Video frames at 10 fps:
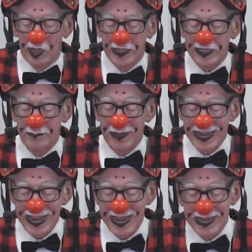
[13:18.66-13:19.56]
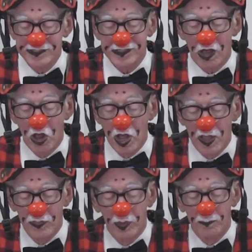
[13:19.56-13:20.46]
I keep my hands
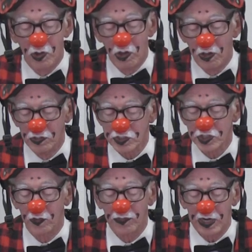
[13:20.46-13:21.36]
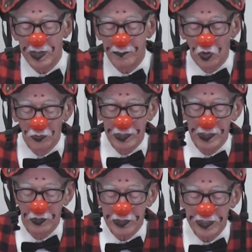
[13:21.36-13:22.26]
on the ball so that I'm only
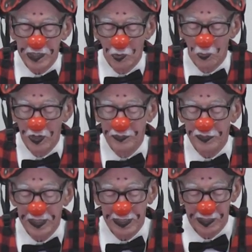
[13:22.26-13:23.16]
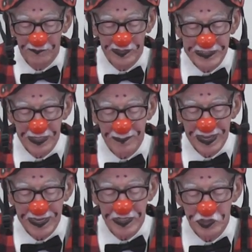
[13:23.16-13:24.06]
looking at one thing. If I take my
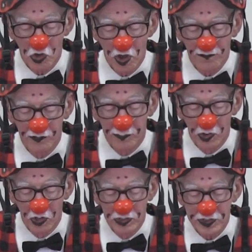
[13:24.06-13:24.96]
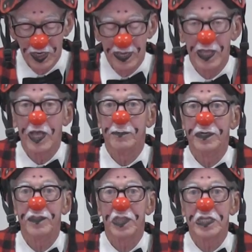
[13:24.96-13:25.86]
hands off the balls, how
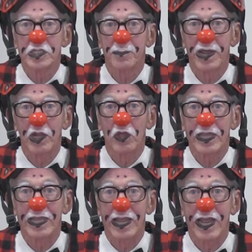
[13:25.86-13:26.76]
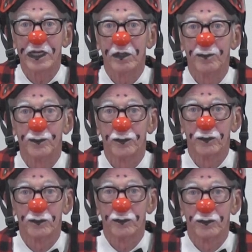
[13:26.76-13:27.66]
many things am I looking
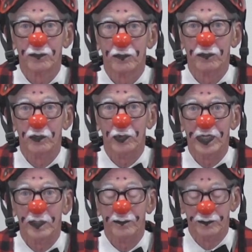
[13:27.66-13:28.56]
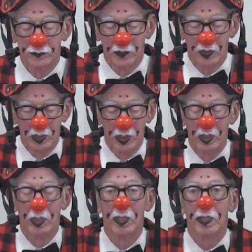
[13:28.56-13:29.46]
at? Three.
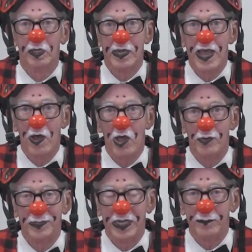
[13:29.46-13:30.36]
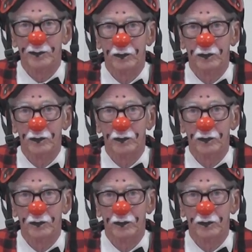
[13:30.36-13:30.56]
Now how many?